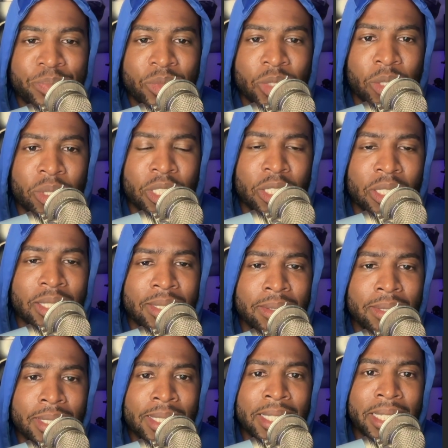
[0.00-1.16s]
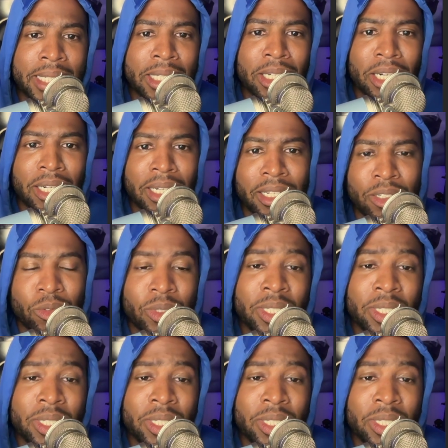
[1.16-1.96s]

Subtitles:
which is stealing our electric. Well,